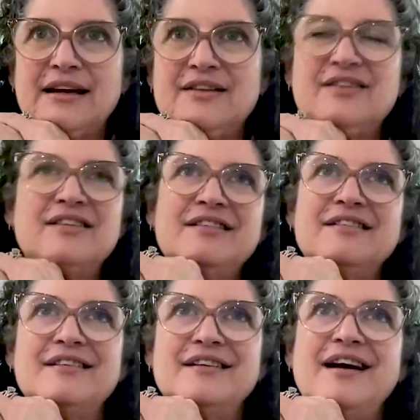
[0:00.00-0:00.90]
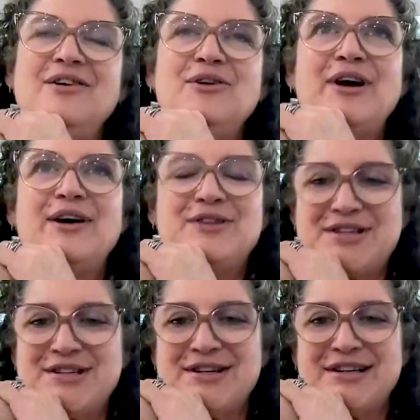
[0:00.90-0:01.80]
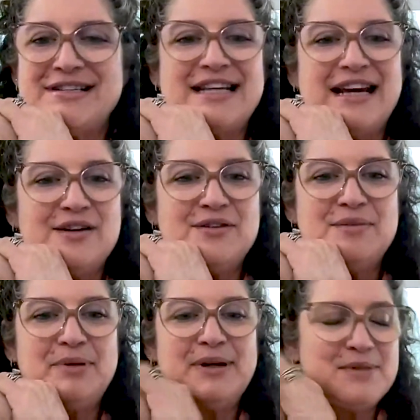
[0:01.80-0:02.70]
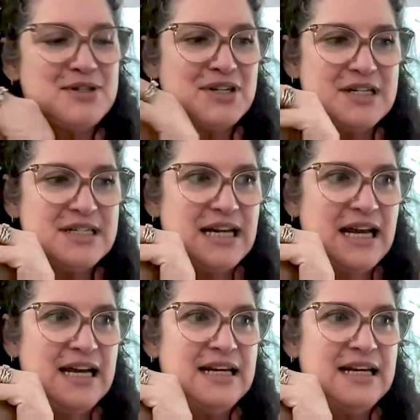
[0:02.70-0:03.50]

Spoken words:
I don't know how this is going to sound, but I'm just going to say it.